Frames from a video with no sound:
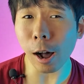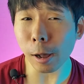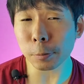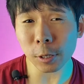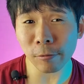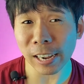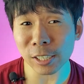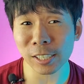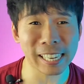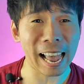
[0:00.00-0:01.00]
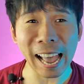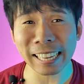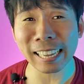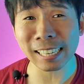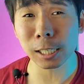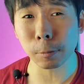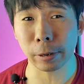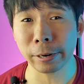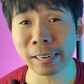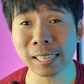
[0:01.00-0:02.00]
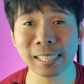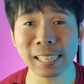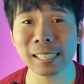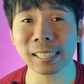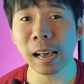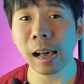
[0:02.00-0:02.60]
observations and experiences